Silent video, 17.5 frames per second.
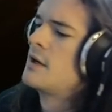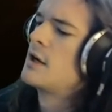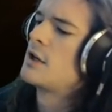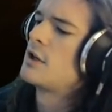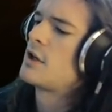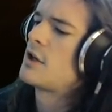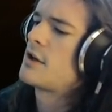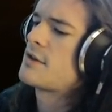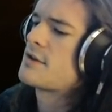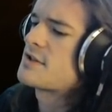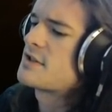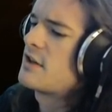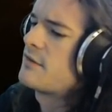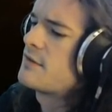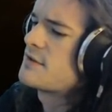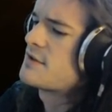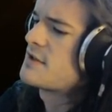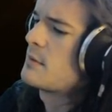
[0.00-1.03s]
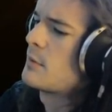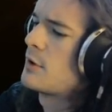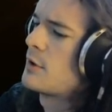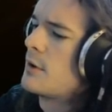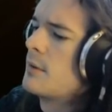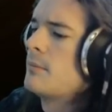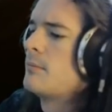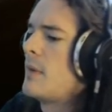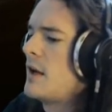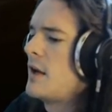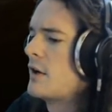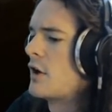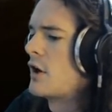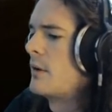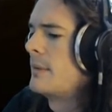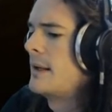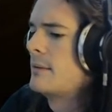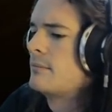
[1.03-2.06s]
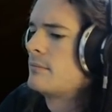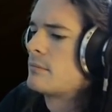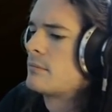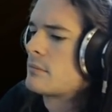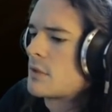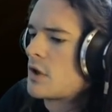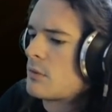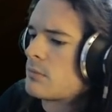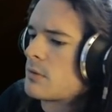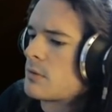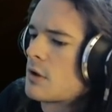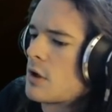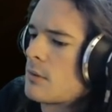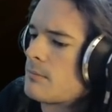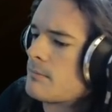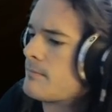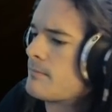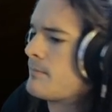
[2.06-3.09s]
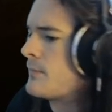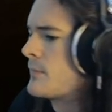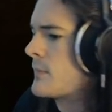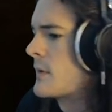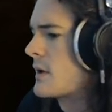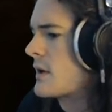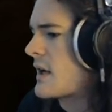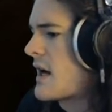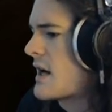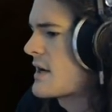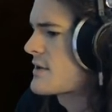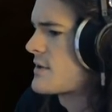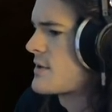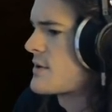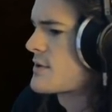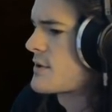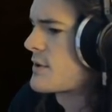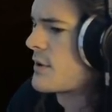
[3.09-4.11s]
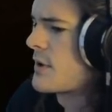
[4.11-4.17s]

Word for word: A lot of this stuff is similar. Main army, derp derp derp. Casters or